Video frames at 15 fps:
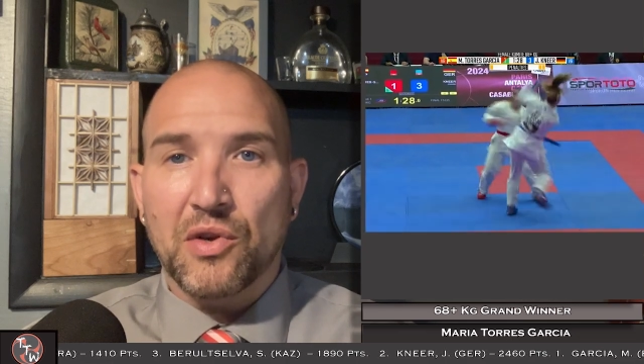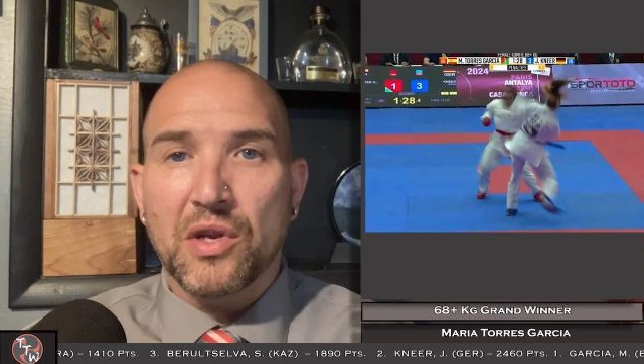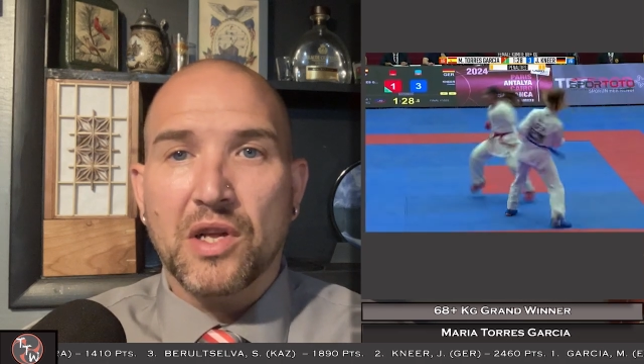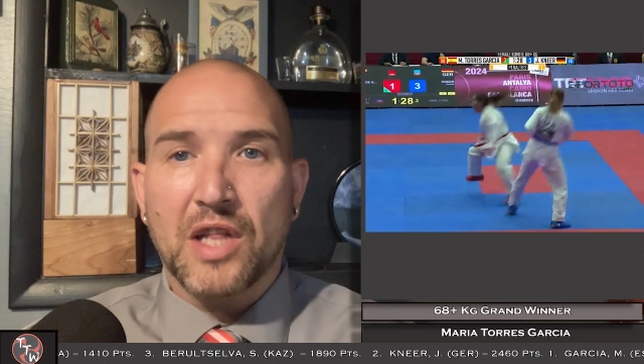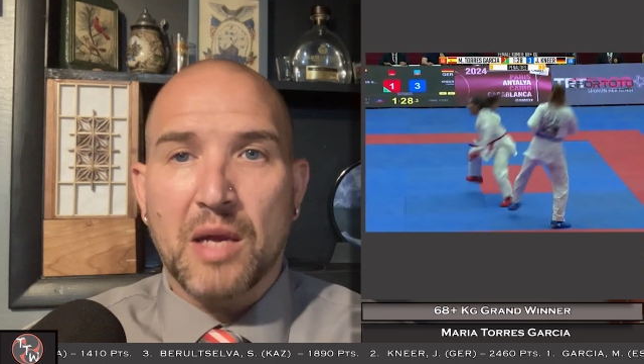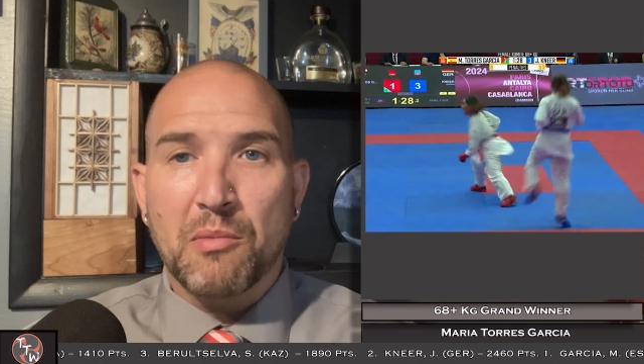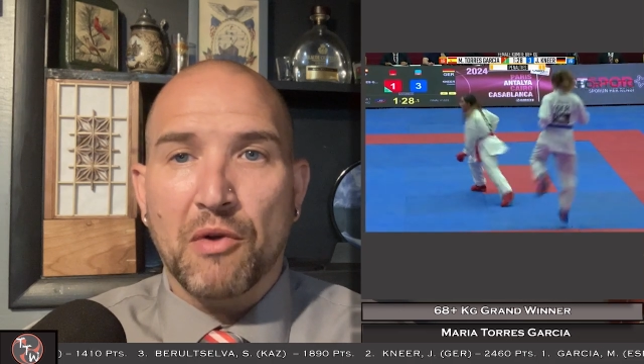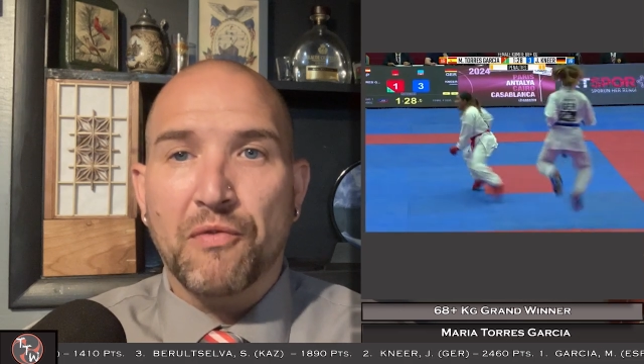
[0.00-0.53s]
and
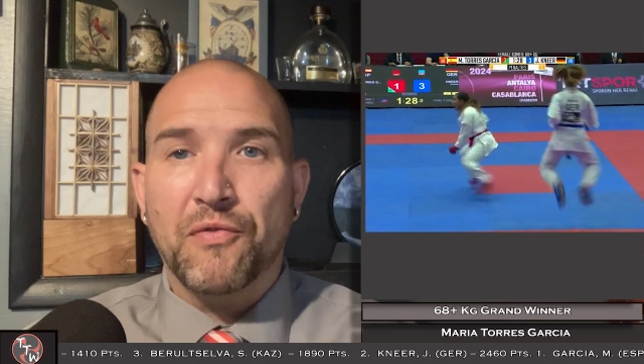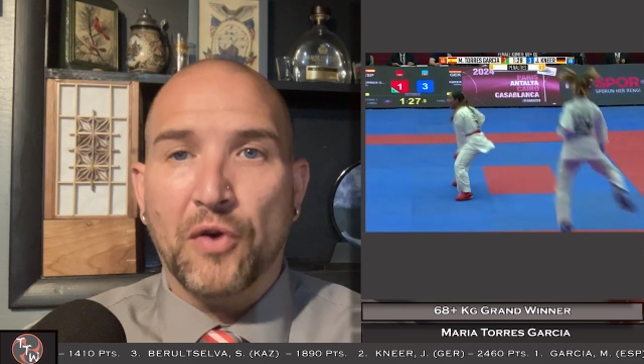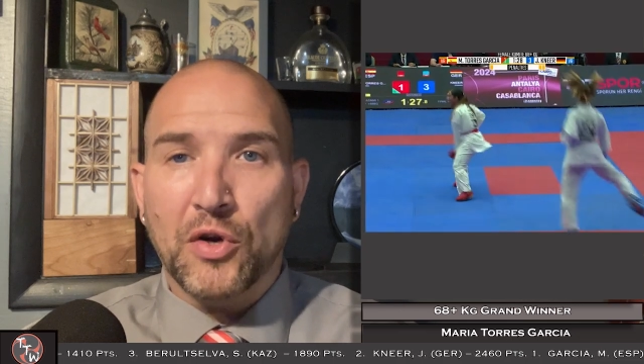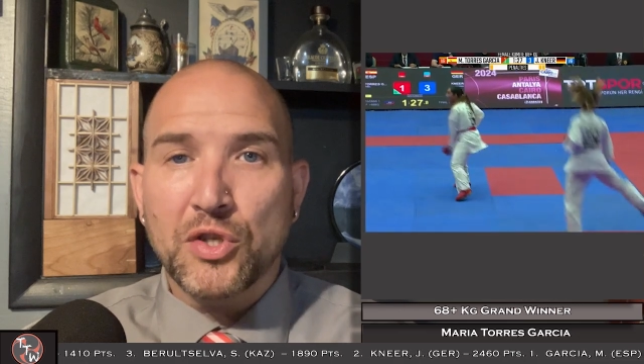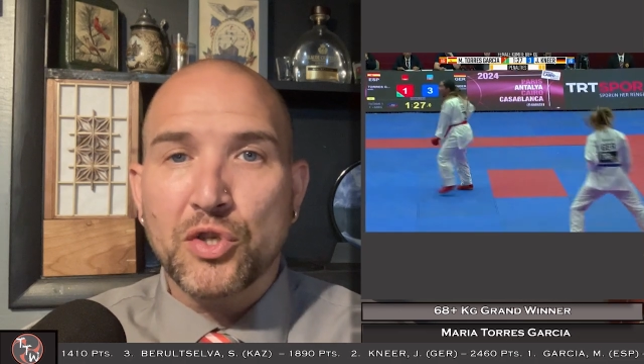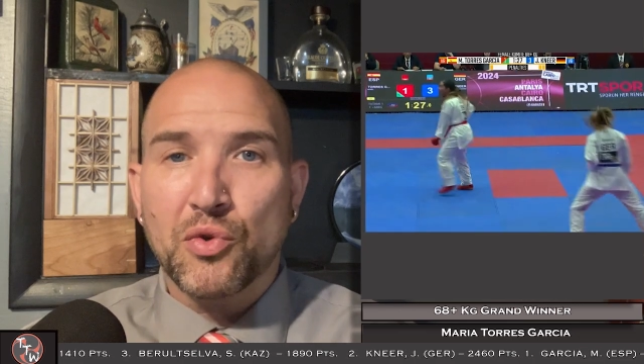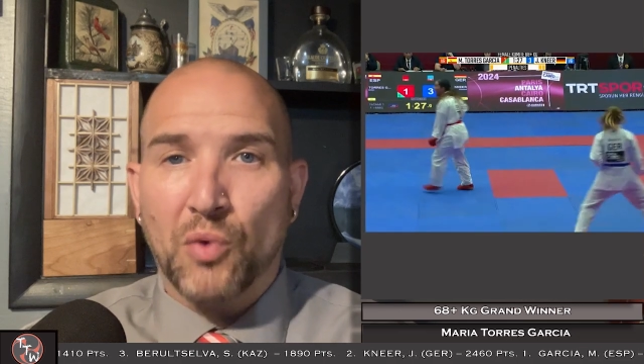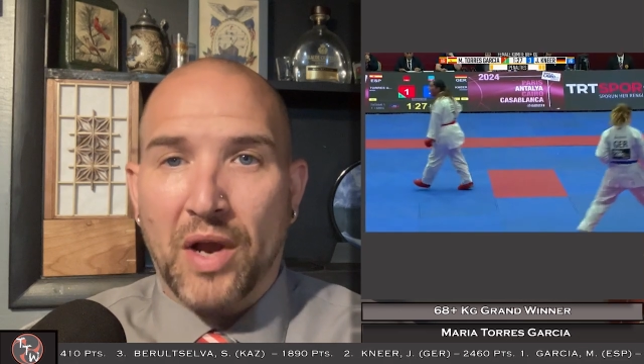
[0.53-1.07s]
claim her
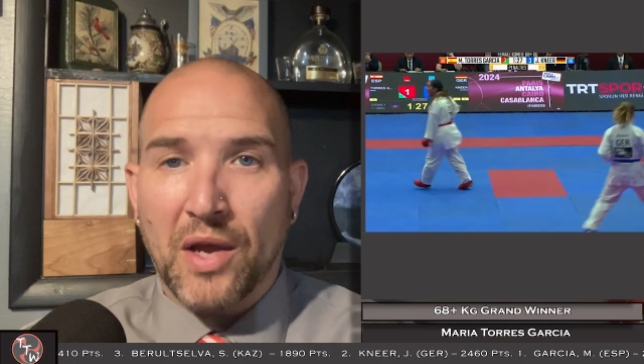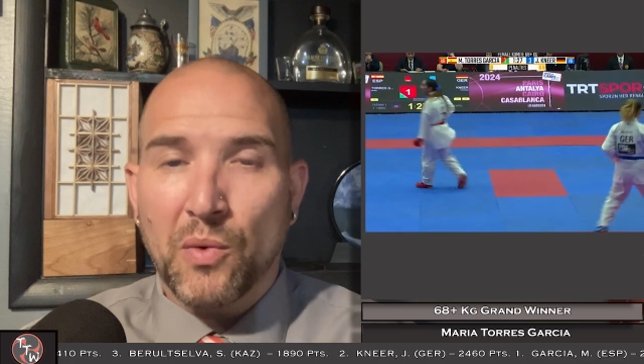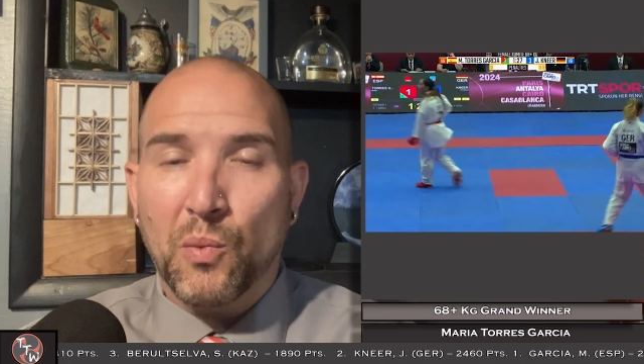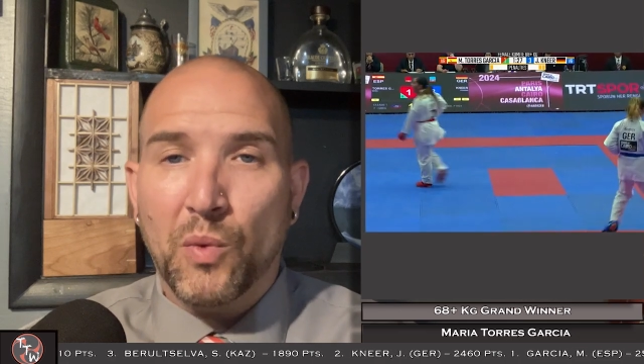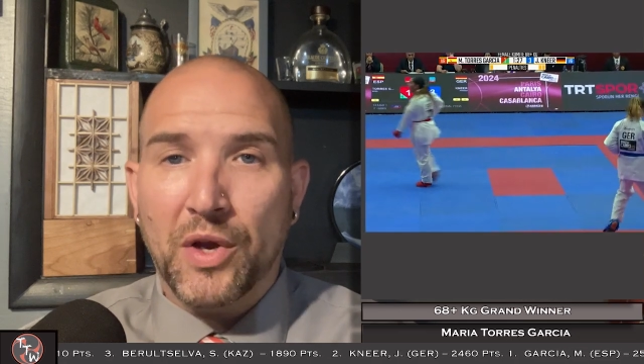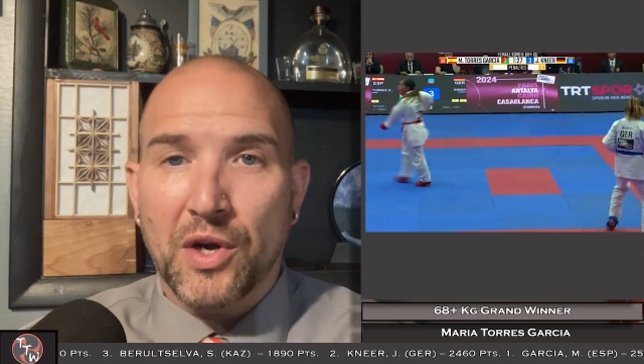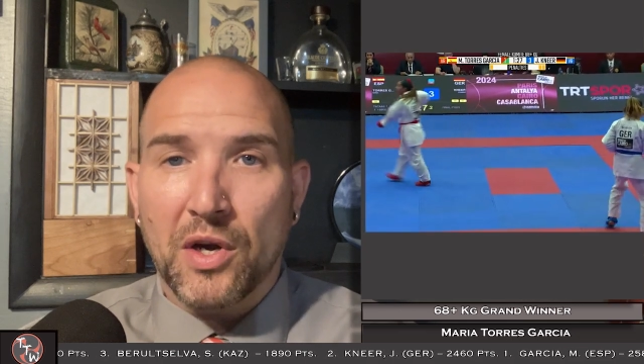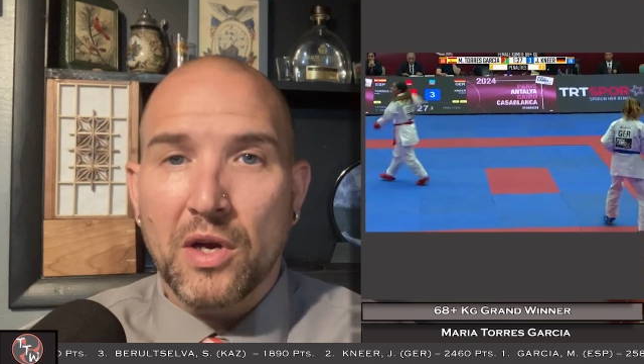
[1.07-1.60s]
first grand
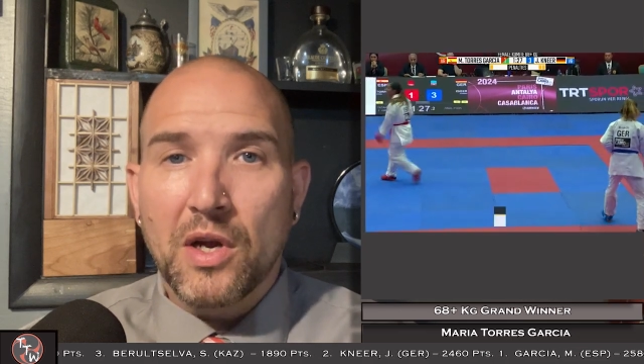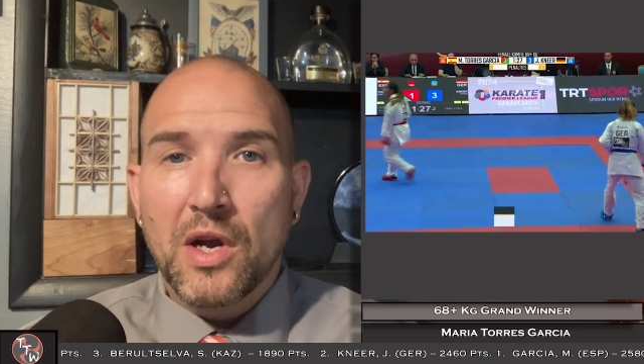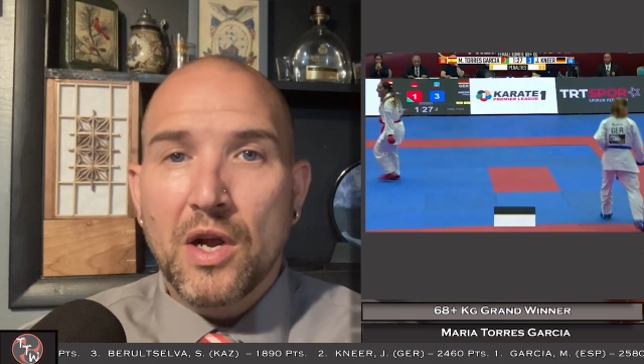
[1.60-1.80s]
winner.